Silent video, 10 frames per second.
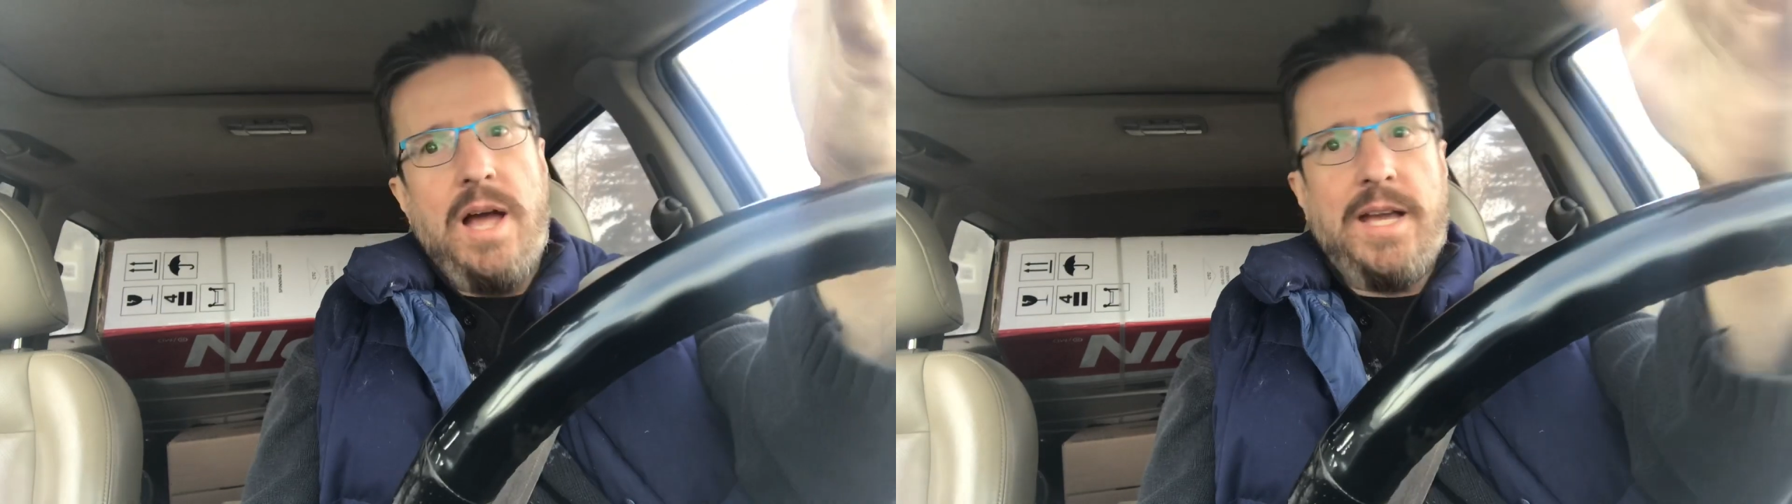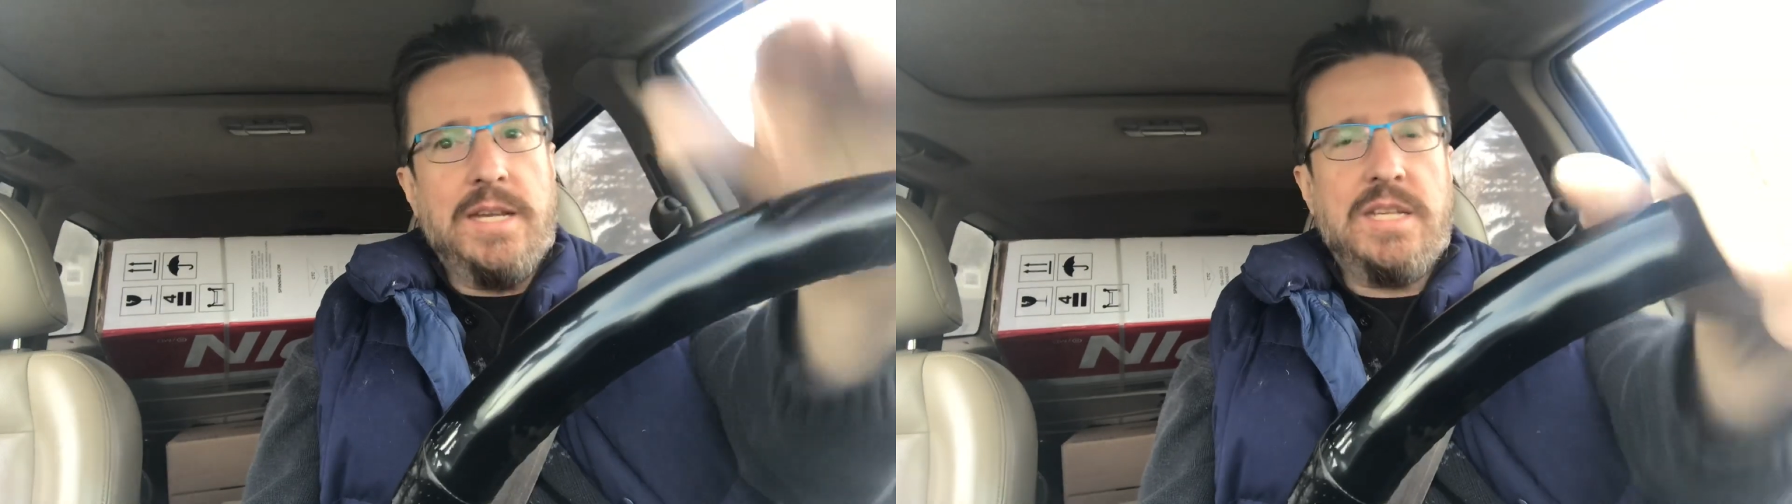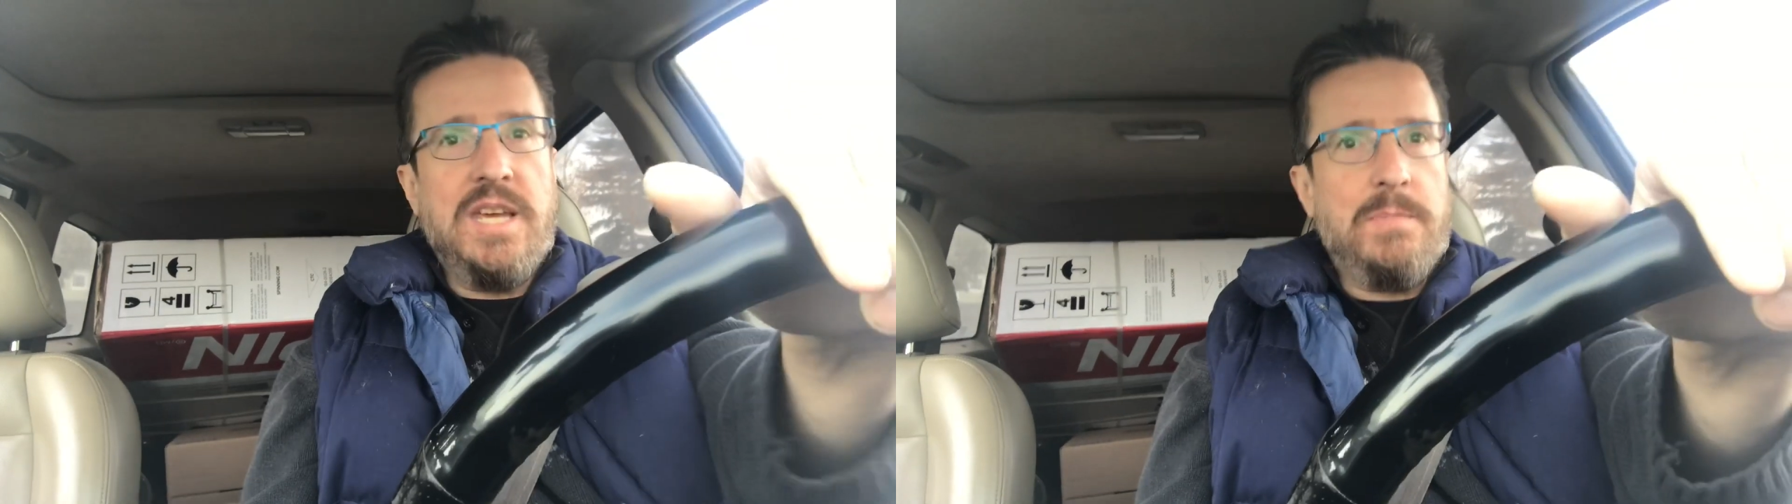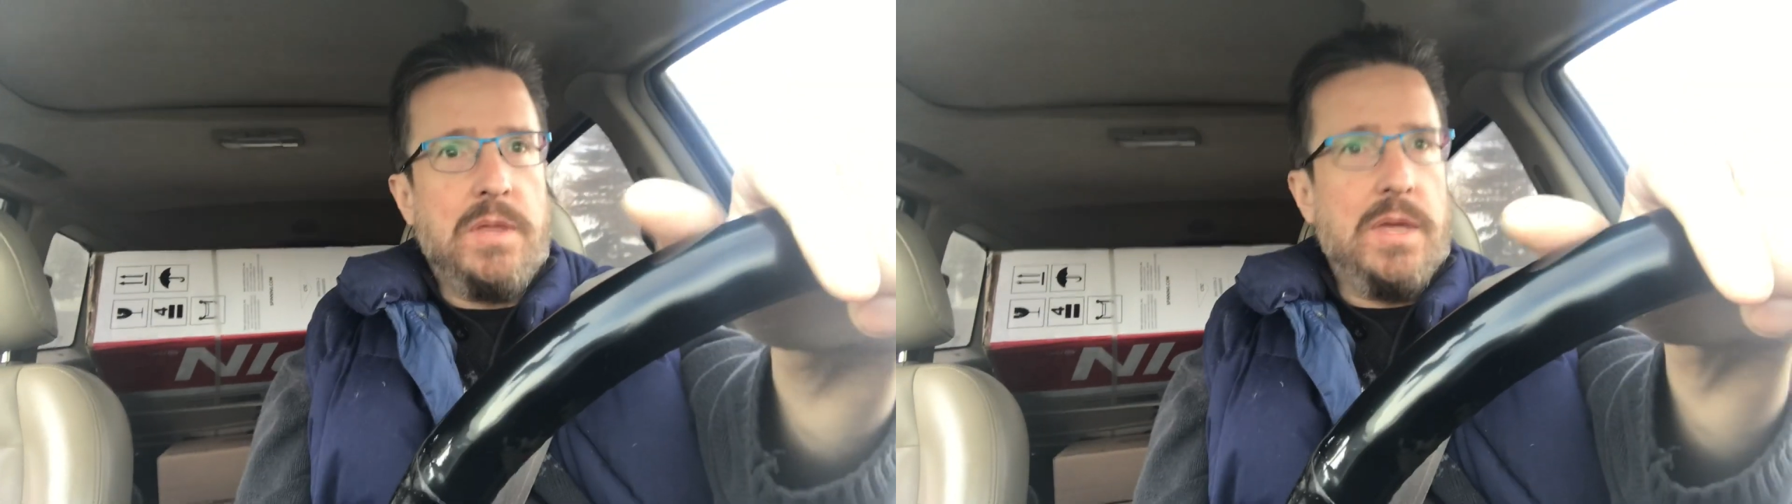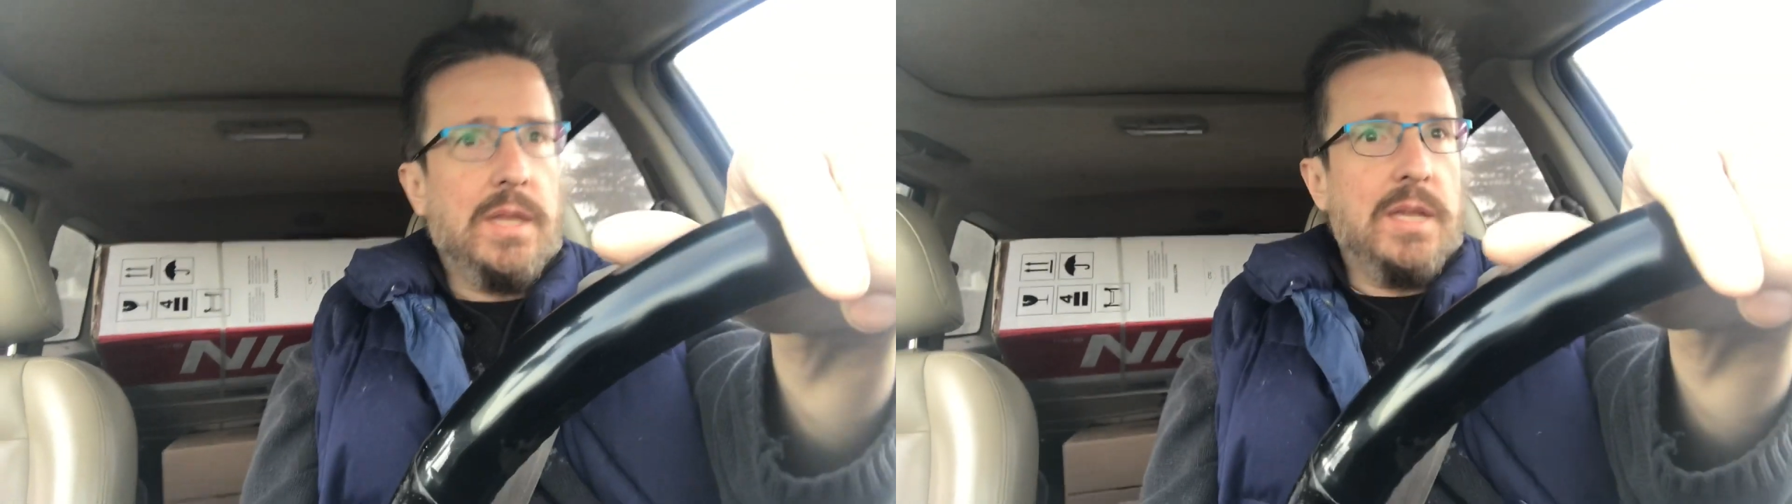I get to keep
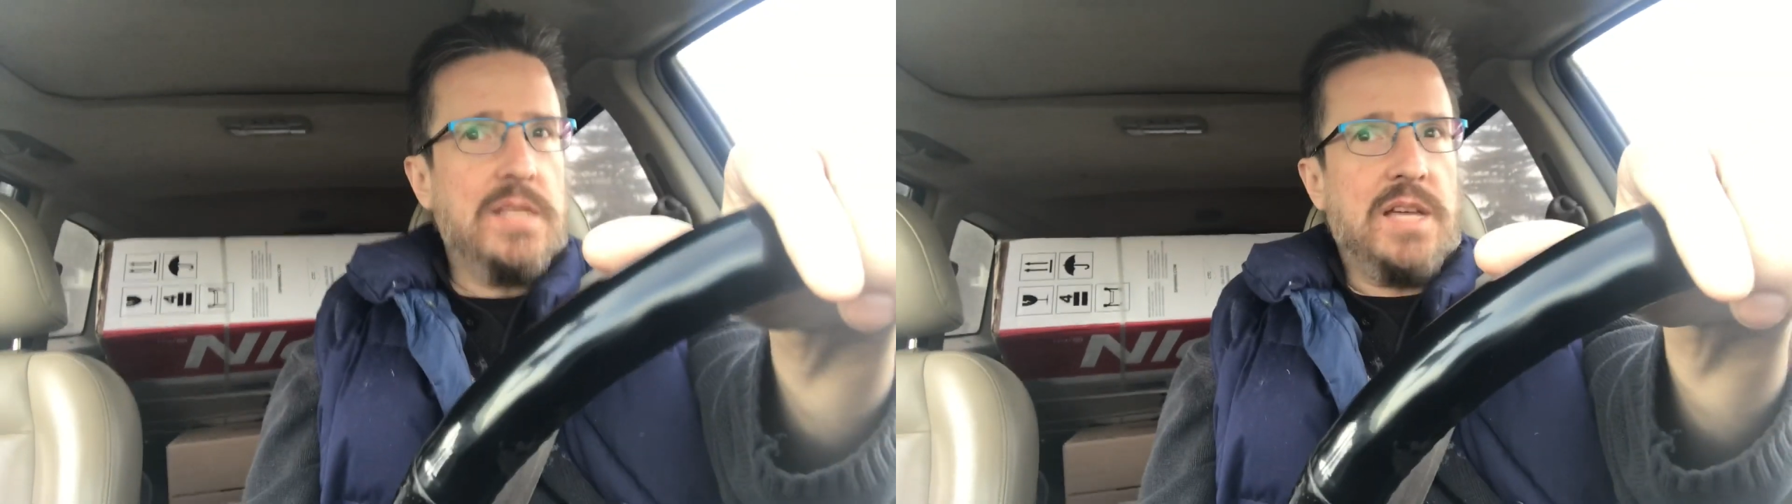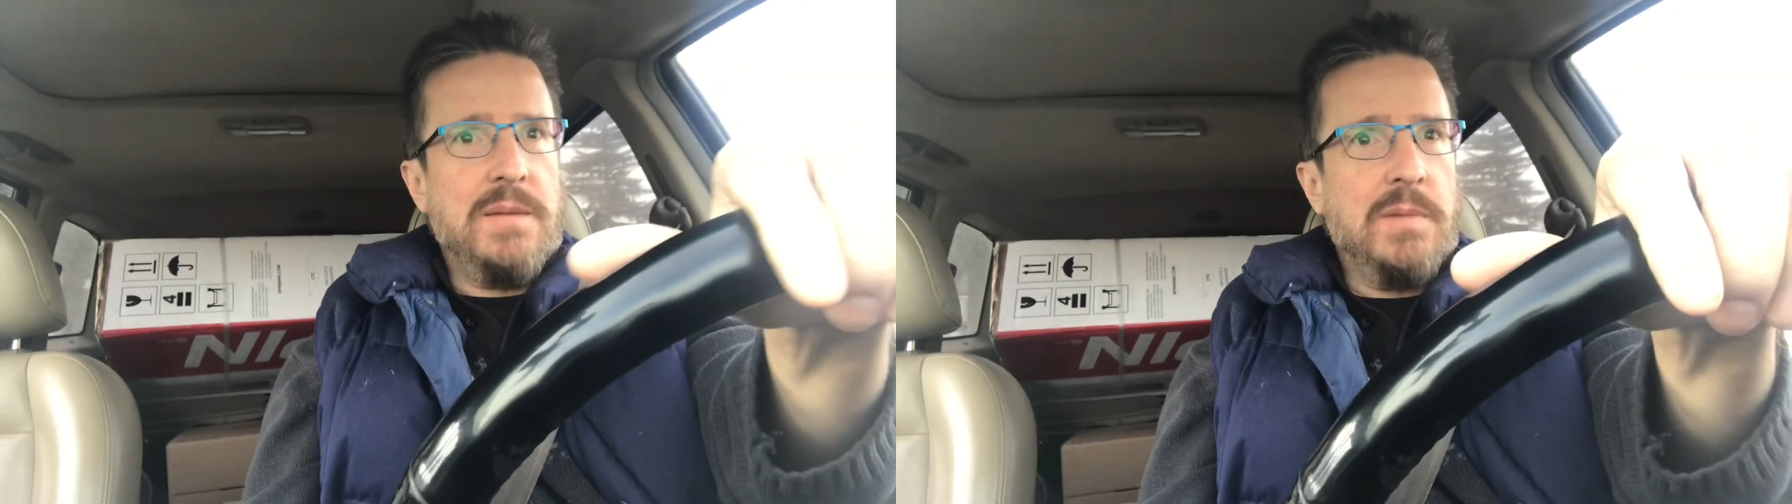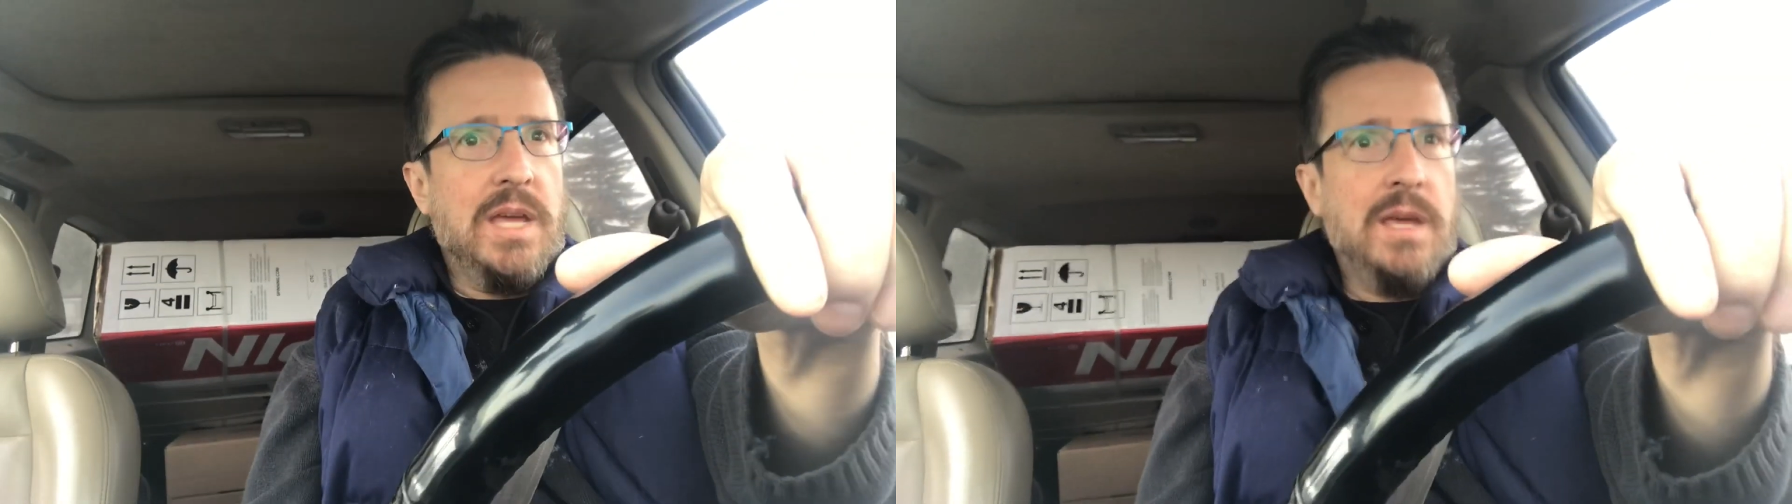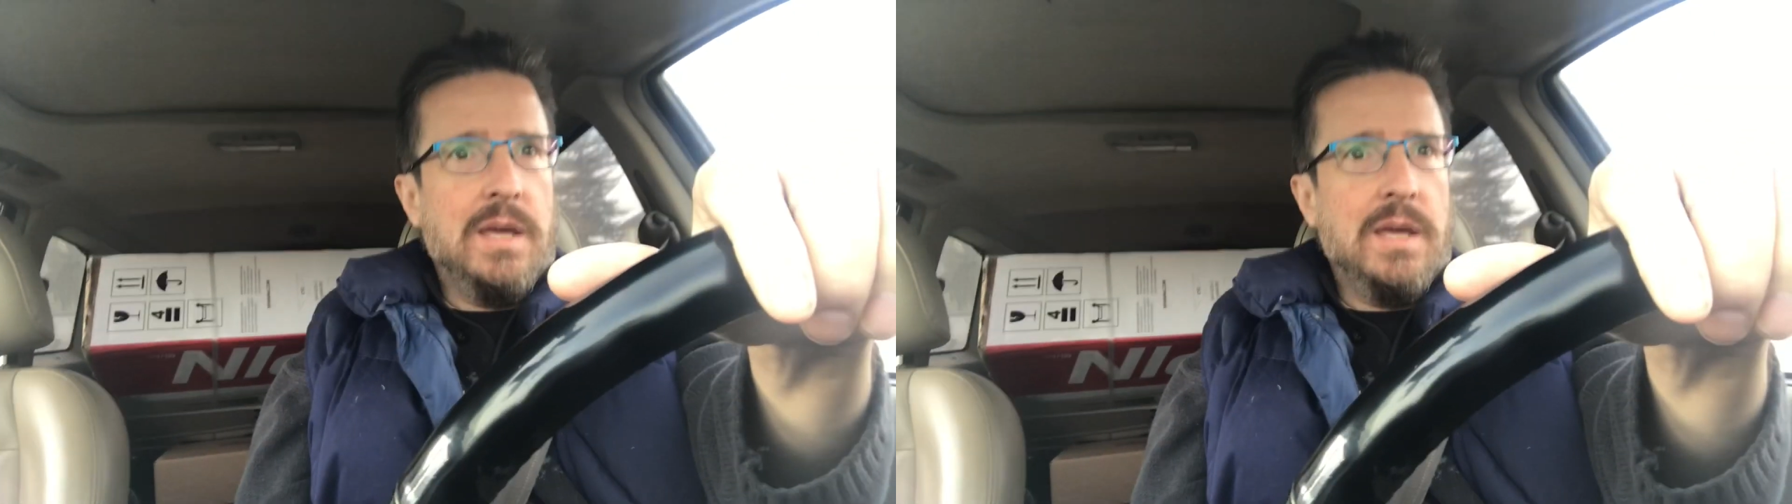the thing they sent me.